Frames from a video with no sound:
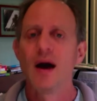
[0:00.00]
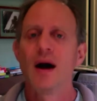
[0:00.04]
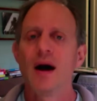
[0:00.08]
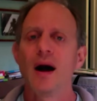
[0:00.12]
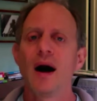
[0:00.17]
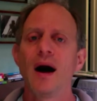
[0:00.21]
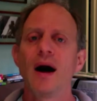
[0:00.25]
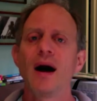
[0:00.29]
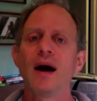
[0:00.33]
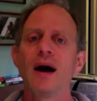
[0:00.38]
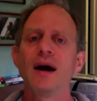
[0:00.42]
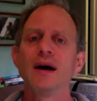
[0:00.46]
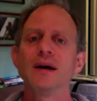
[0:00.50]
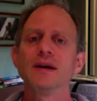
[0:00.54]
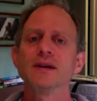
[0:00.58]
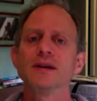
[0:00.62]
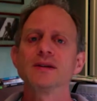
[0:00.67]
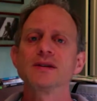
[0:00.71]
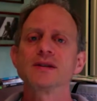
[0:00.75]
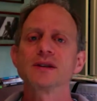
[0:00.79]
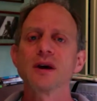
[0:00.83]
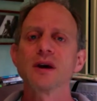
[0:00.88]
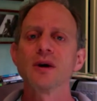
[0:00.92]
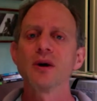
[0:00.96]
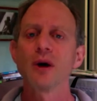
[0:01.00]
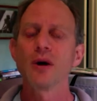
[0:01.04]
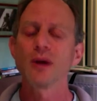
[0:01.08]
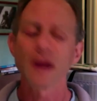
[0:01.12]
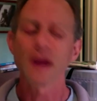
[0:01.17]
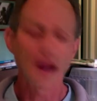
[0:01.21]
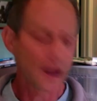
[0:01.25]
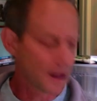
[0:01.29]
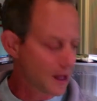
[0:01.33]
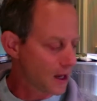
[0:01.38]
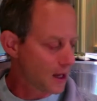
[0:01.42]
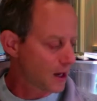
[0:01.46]
Uh, so,
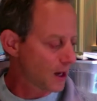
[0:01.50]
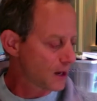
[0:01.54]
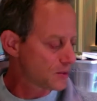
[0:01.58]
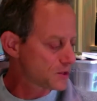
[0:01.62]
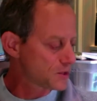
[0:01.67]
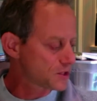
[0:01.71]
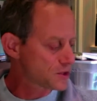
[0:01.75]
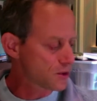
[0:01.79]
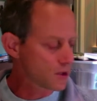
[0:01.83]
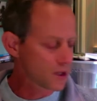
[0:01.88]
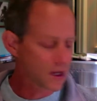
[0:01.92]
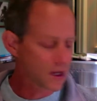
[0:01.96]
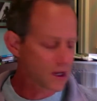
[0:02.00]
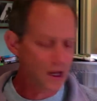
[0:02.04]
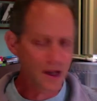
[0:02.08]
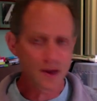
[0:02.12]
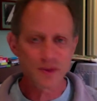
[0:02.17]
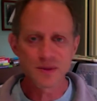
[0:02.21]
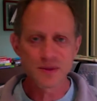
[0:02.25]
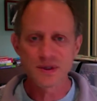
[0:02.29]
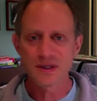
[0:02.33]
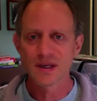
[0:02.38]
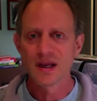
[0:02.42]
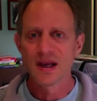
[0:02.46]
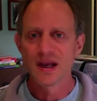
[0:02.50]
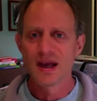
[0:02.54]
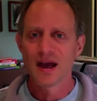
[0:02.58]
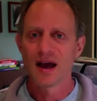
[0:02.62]
okay, again, I'm Stuart Gibbs,